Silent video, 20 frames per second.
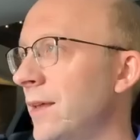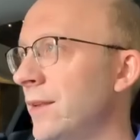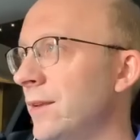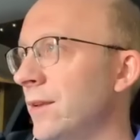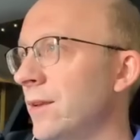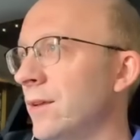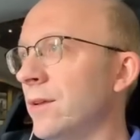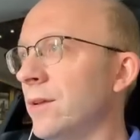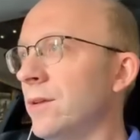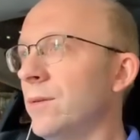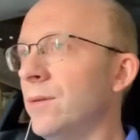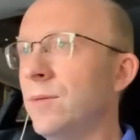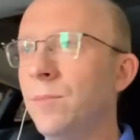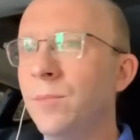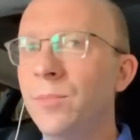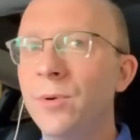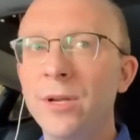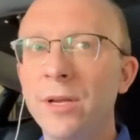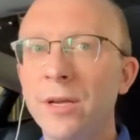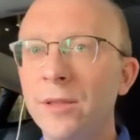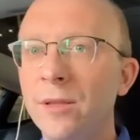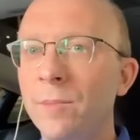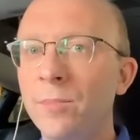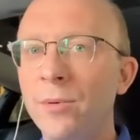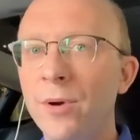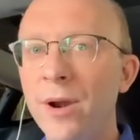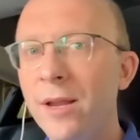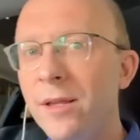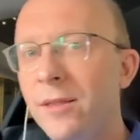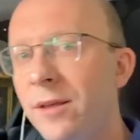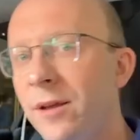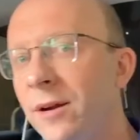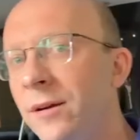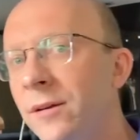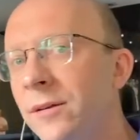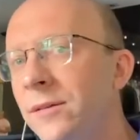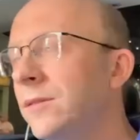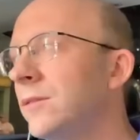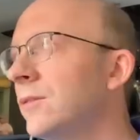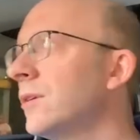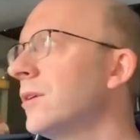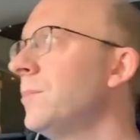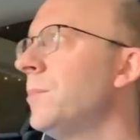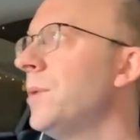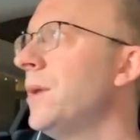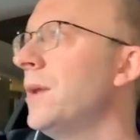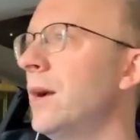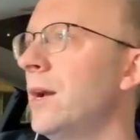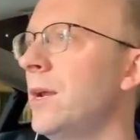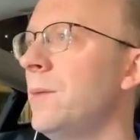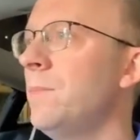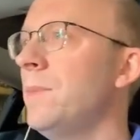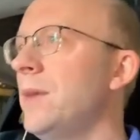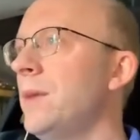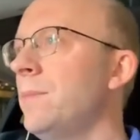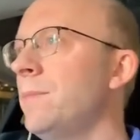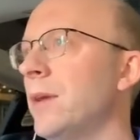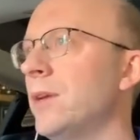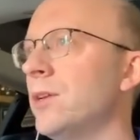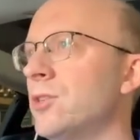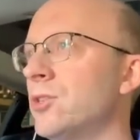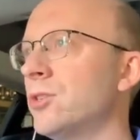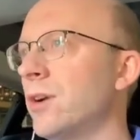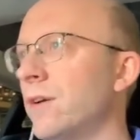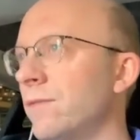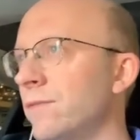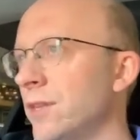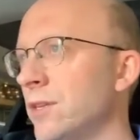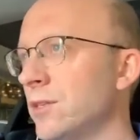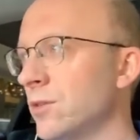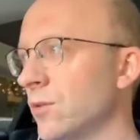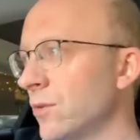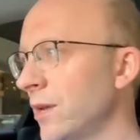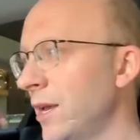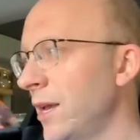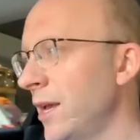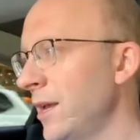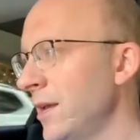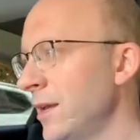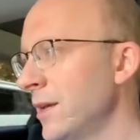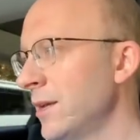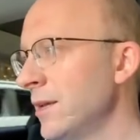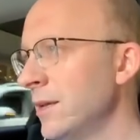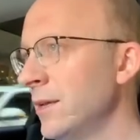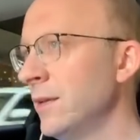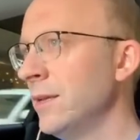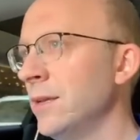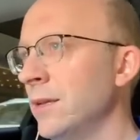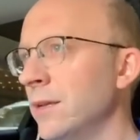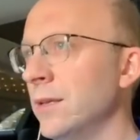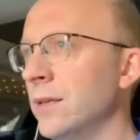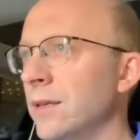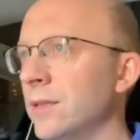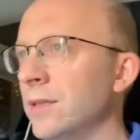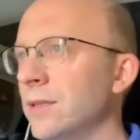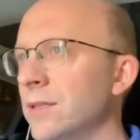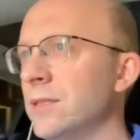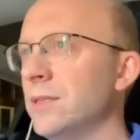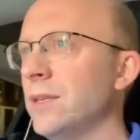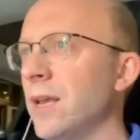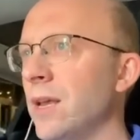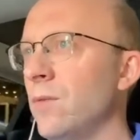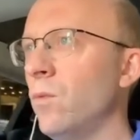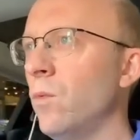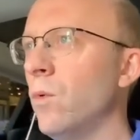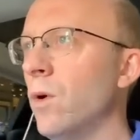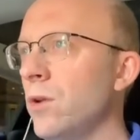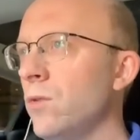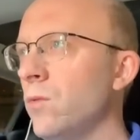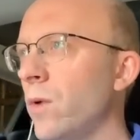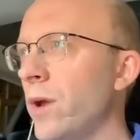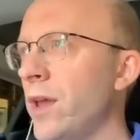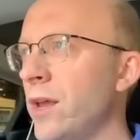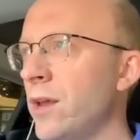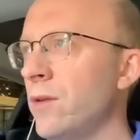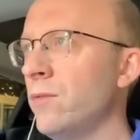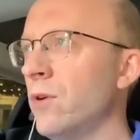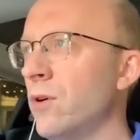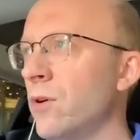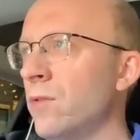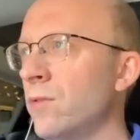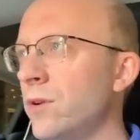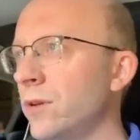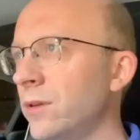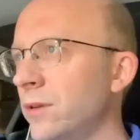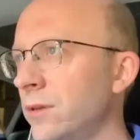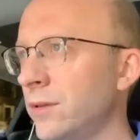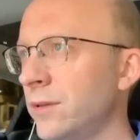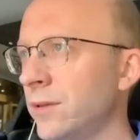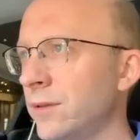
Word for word: and putting on the brake there, looking behind me, making sure everything's okay. This is a one way road.